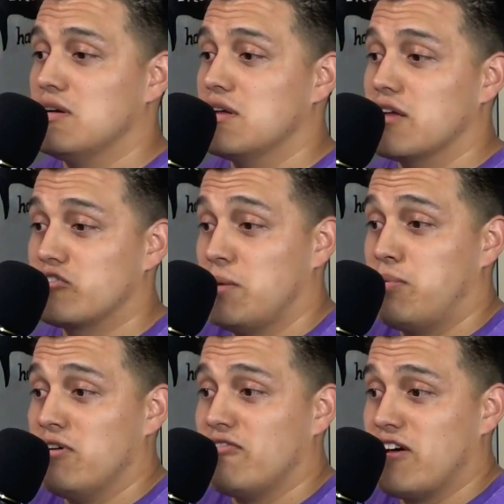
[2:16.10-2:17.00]
a
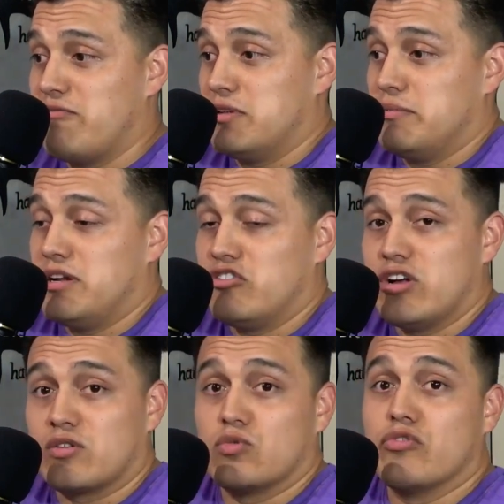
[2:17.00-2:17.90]
3.5 millimeter
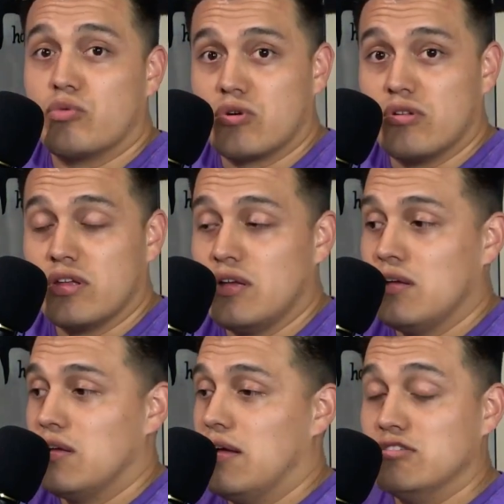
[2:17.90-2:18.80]
jack ruled the world.
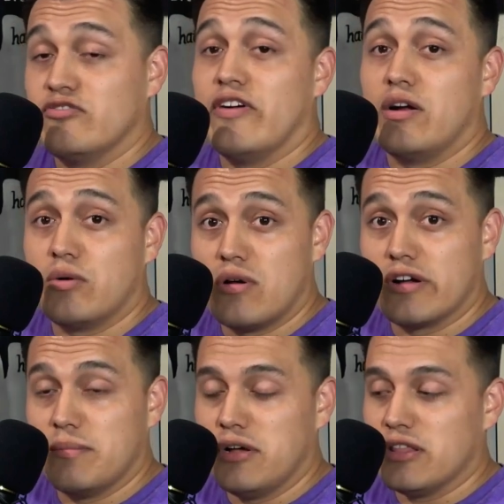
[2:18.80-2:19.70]
I was very
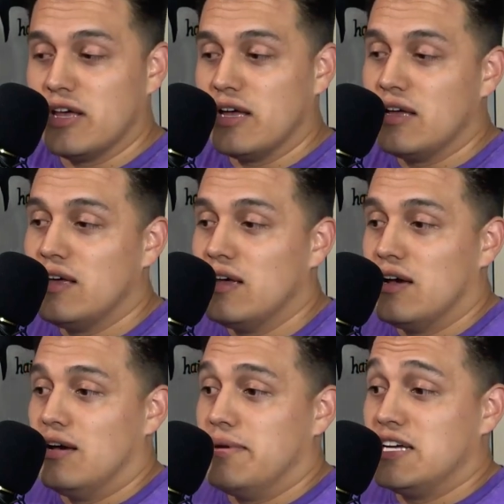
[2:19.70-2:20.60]
wrong about that.
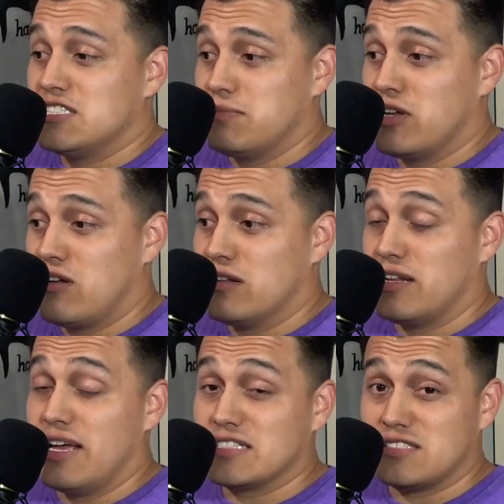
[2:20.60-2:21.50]
It has something called
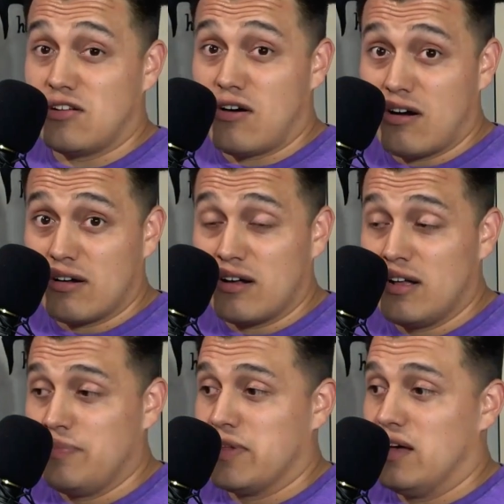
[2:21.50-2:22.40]
an XLR
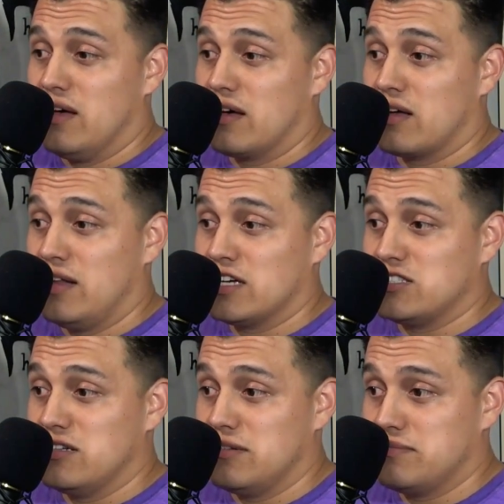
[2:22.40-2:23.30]

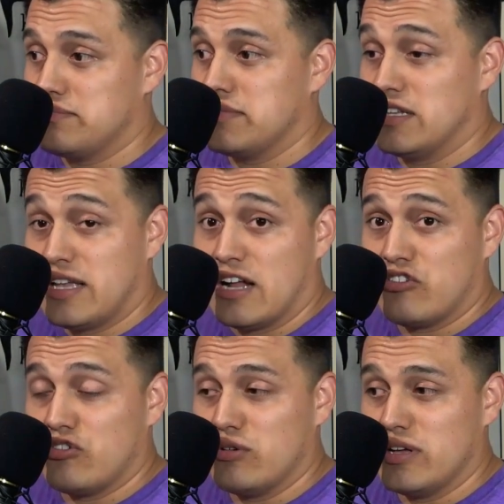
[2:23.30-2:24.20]
connection
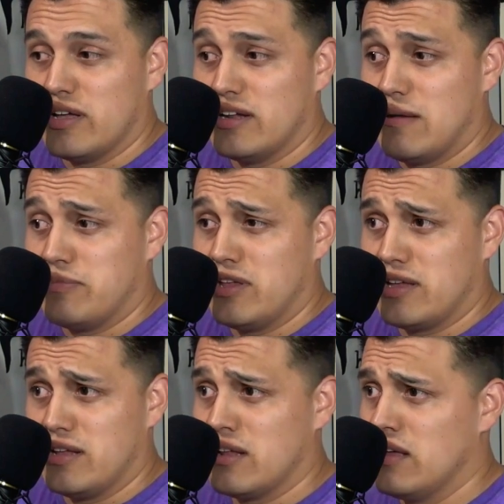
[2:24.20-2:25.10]
attached to it, and I'm thinking,